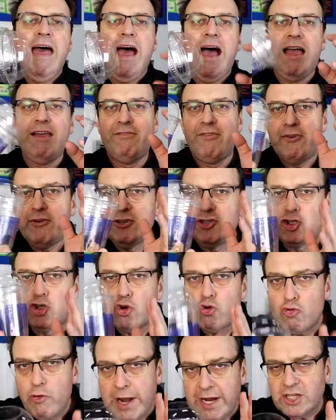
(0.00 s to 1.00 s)
a very
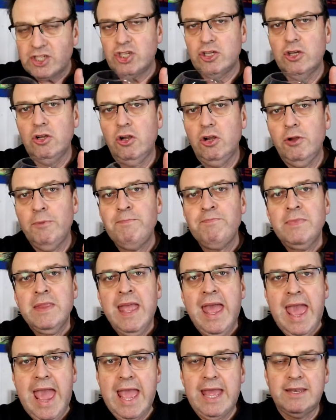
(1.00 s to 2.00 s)
directional
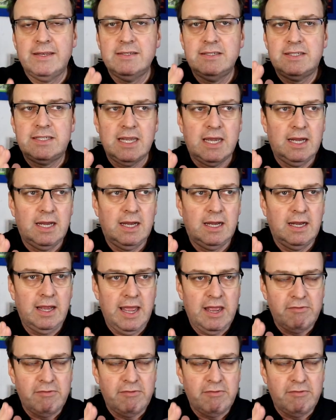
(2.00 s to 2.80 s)
and, uh,